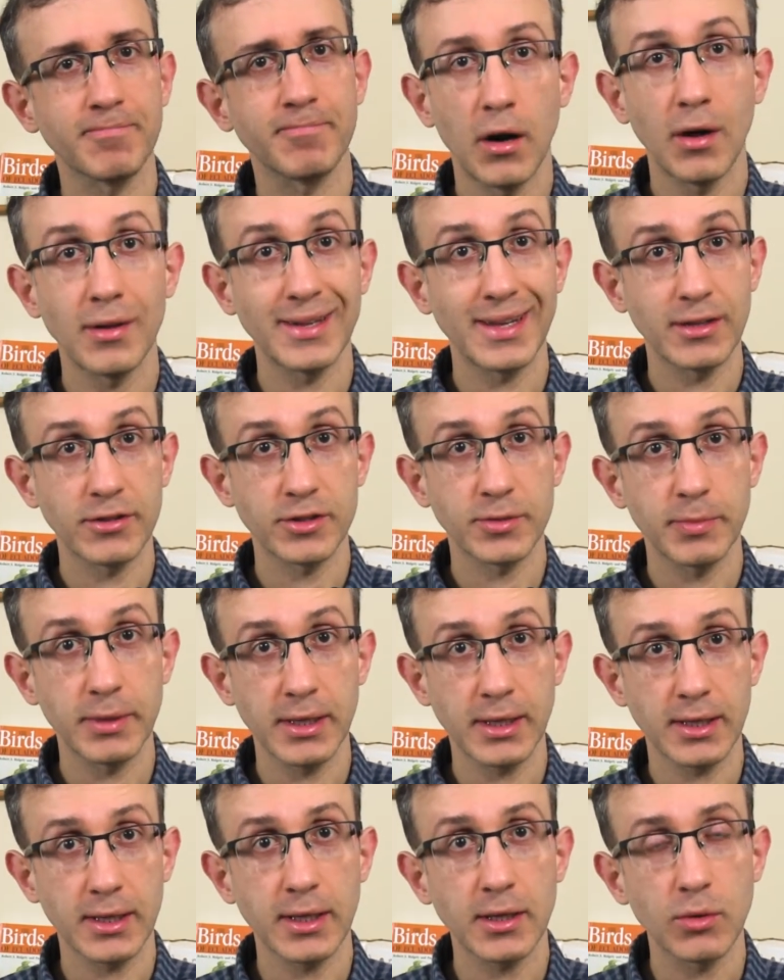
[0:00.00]
All else
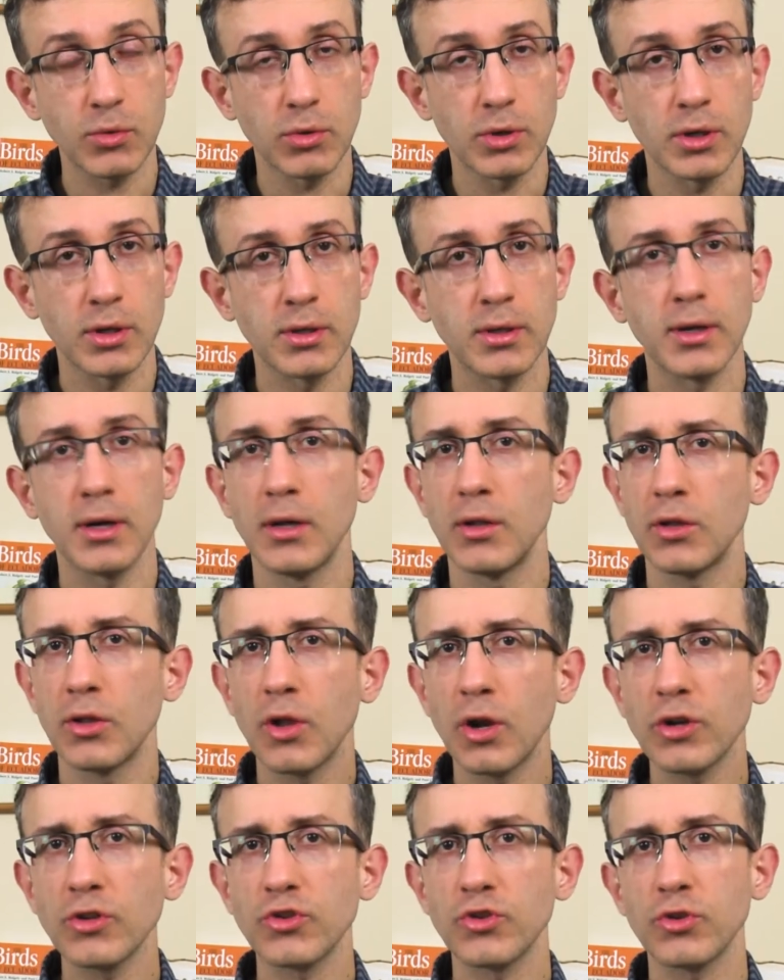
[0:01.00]
being equal, a
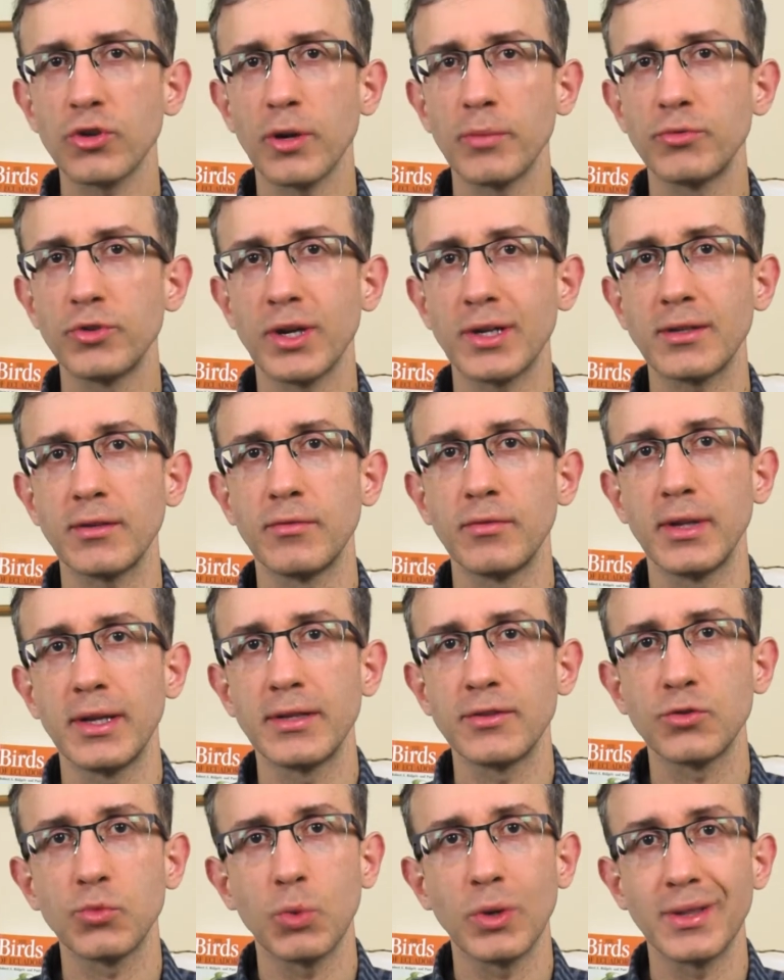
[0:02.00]
larger objective
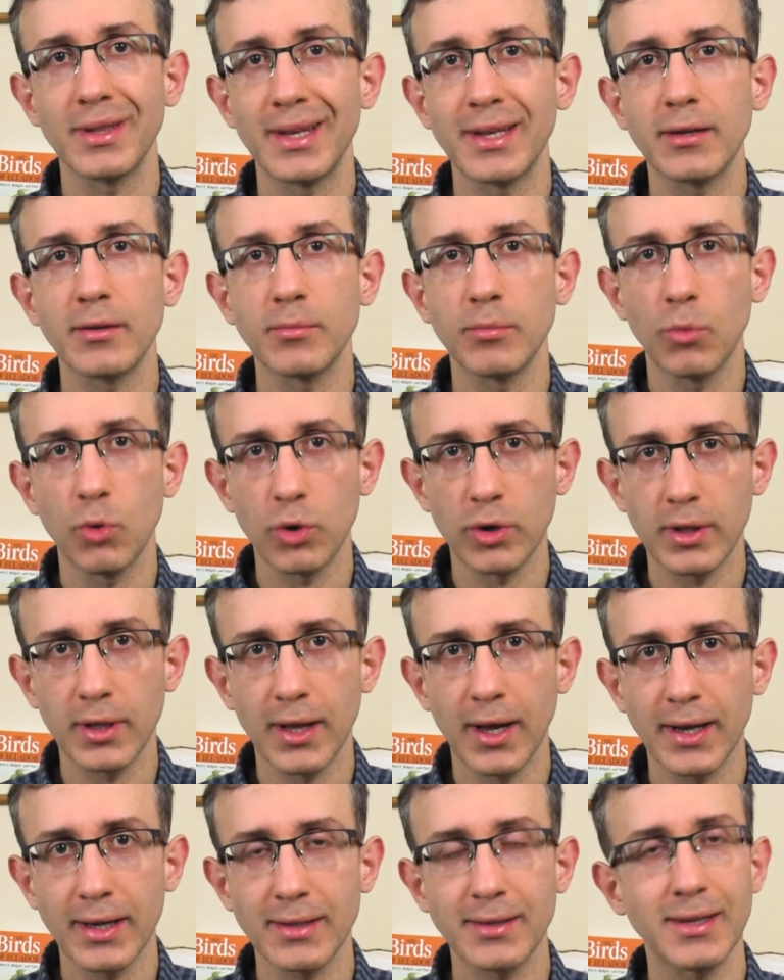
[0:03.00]
lens will let in more
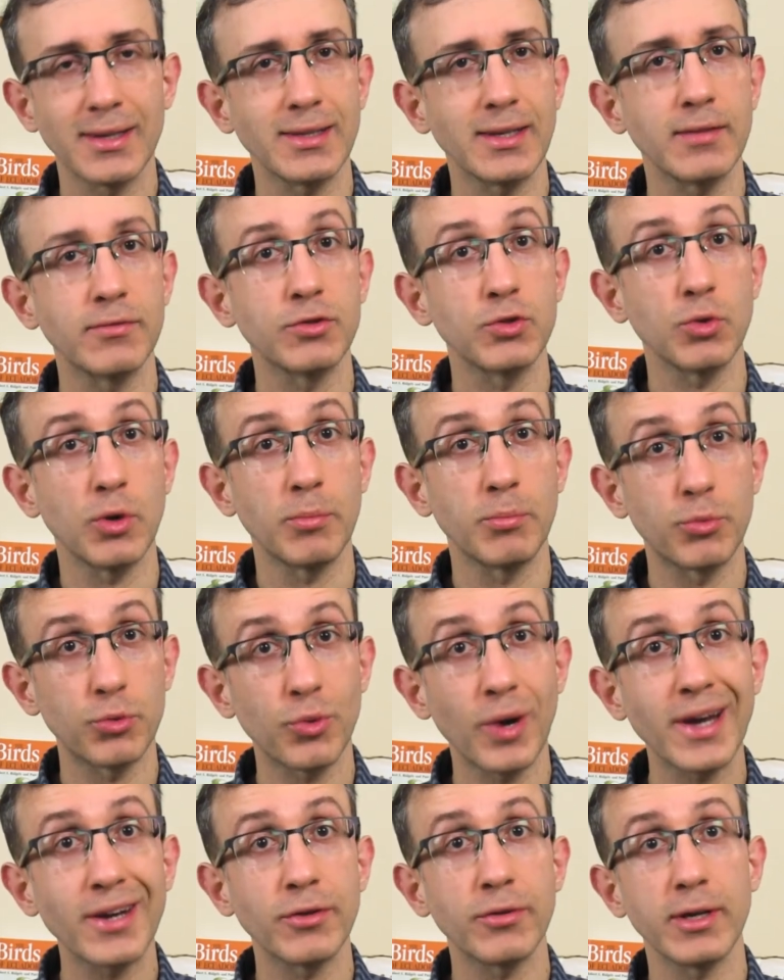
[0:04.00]
light and gives you a
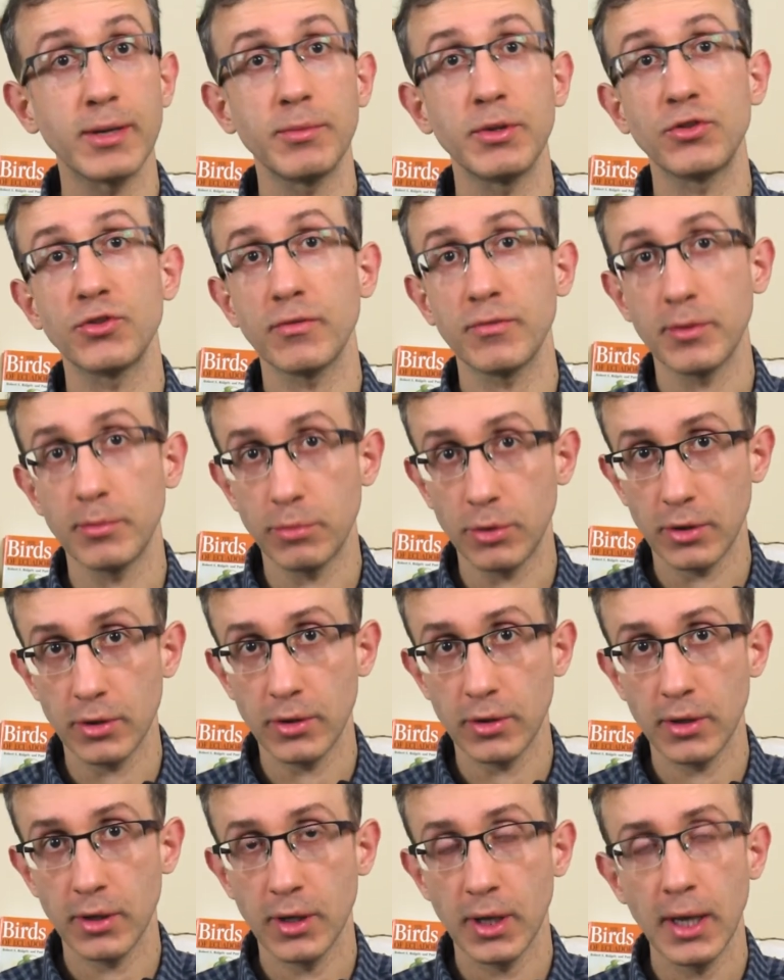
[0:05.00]
brighter image of the
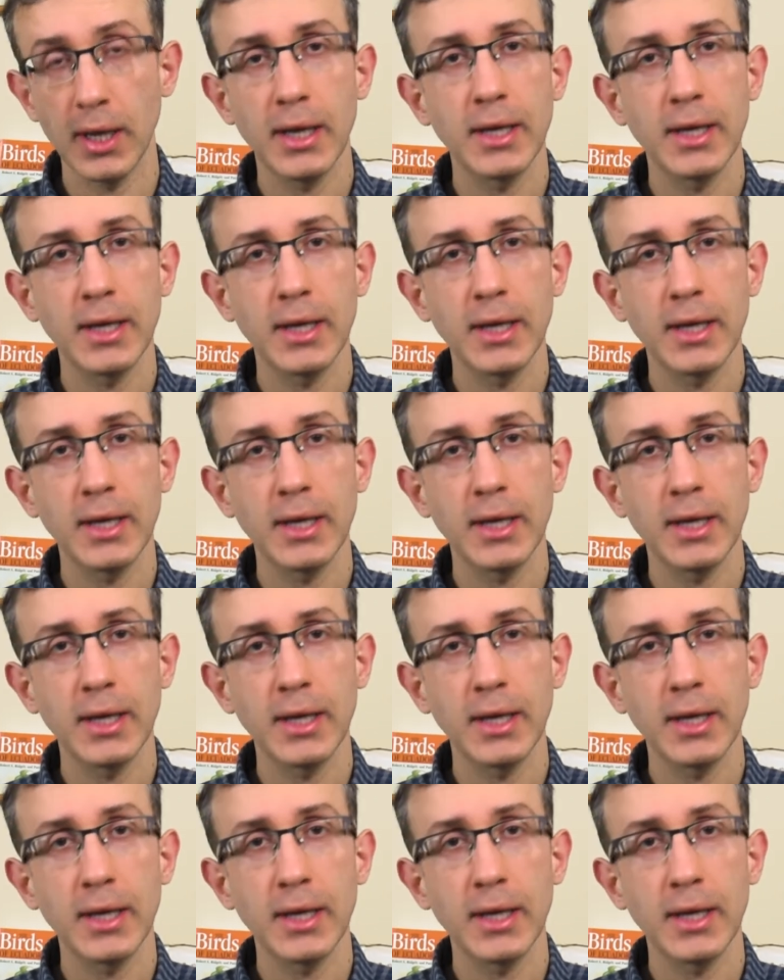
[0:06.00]
bird.